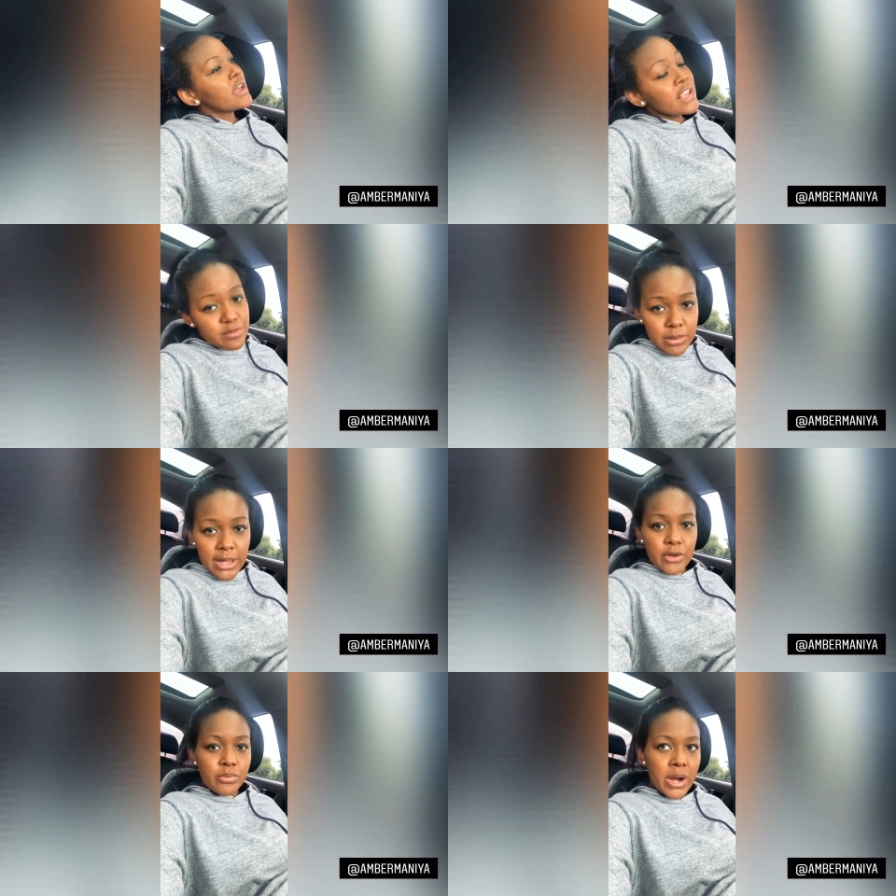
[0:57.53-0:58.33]
it's
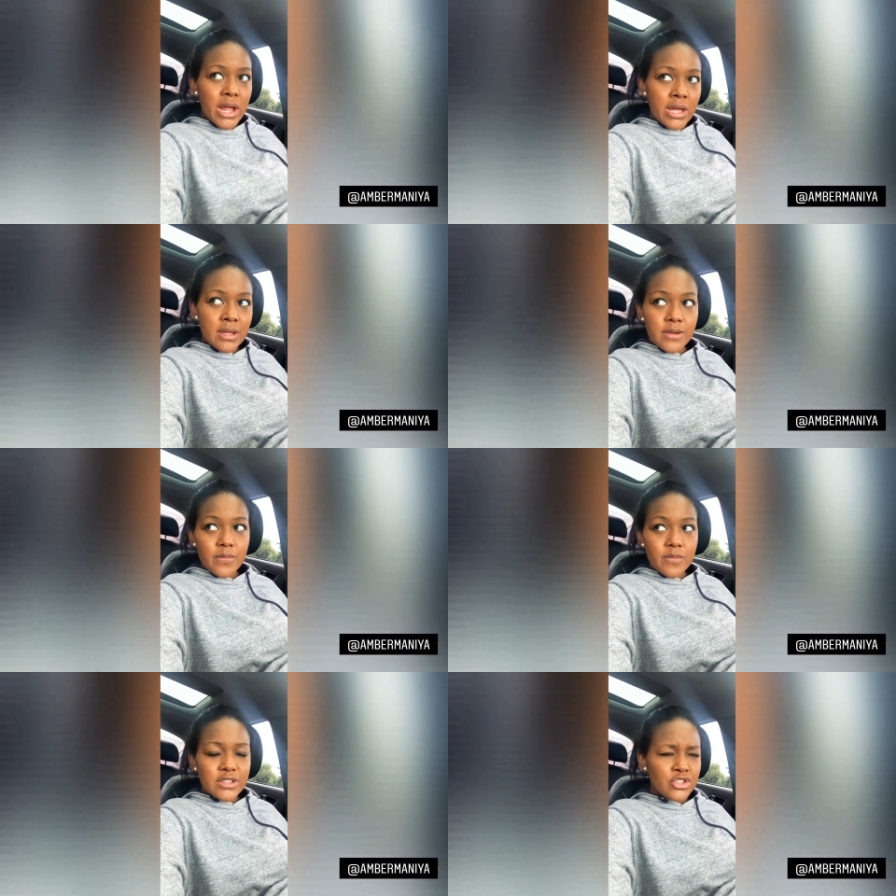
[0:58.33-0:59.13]
blood red,
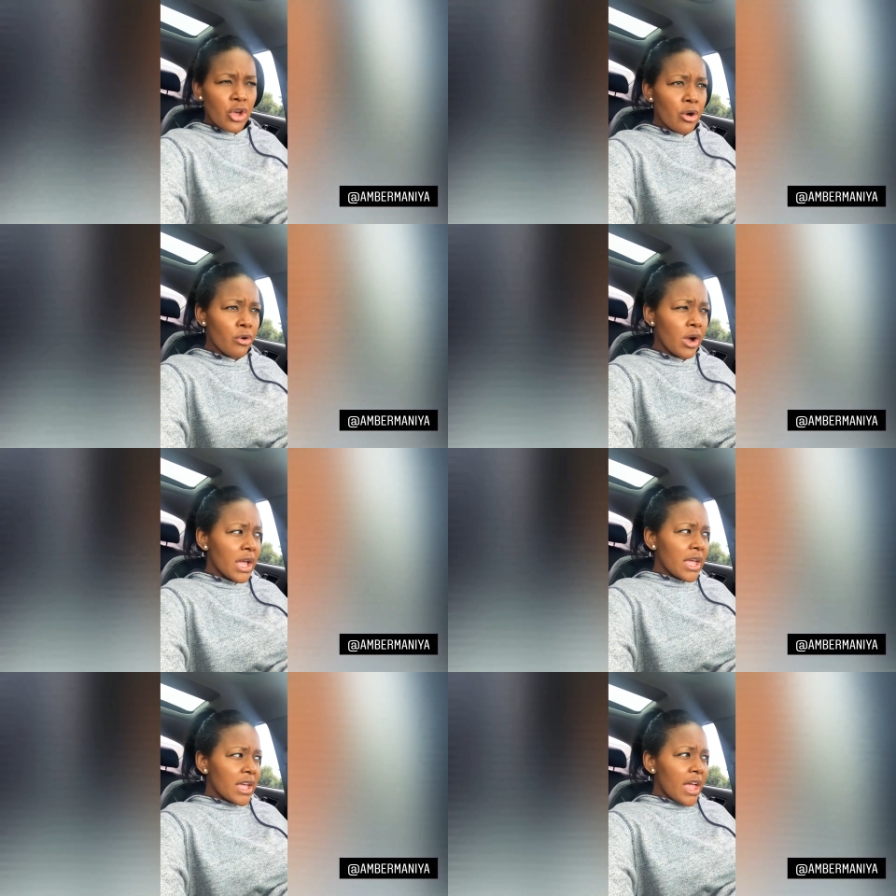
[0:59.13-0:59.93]
so
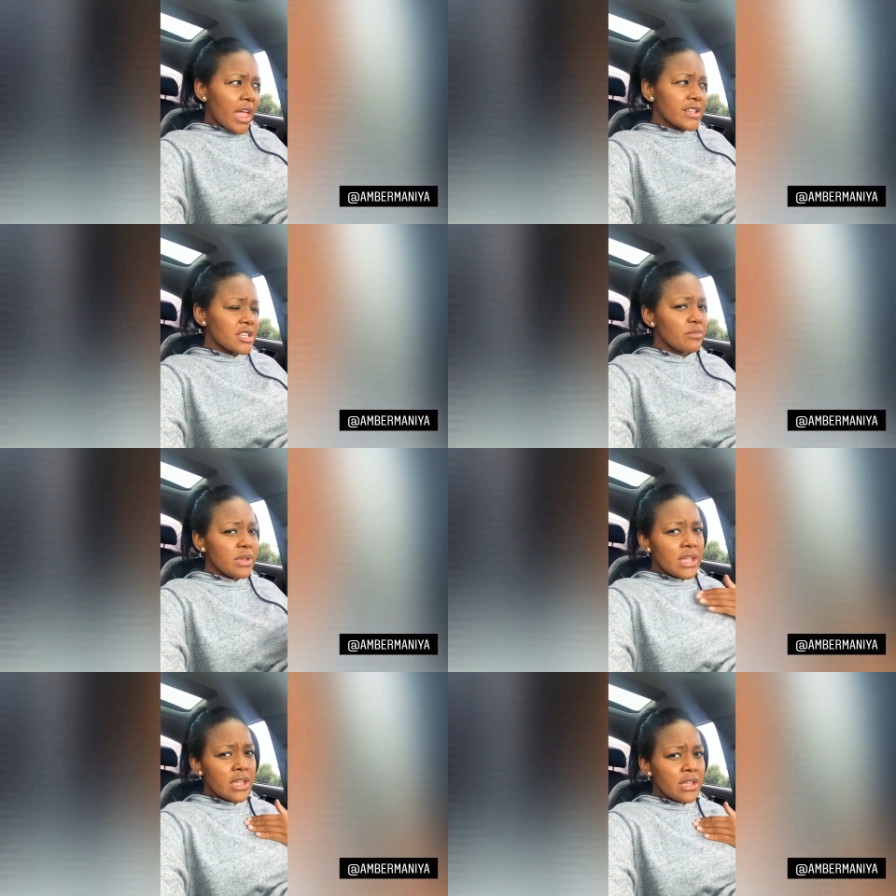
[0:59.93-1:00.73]
to
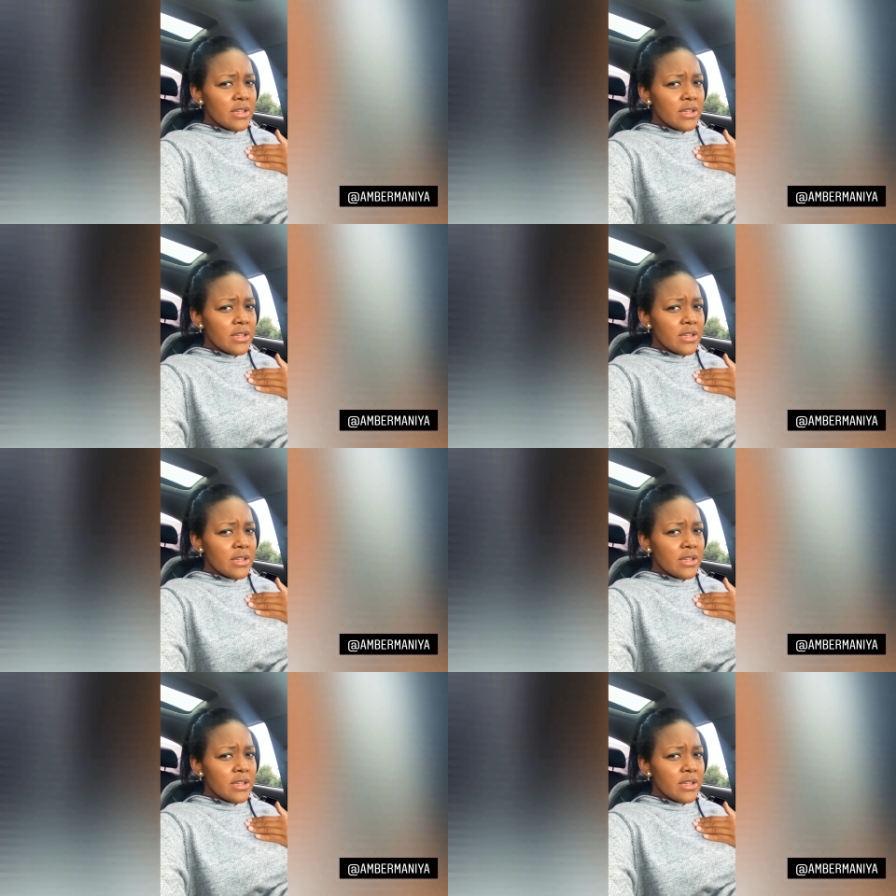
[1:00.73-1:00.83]
me,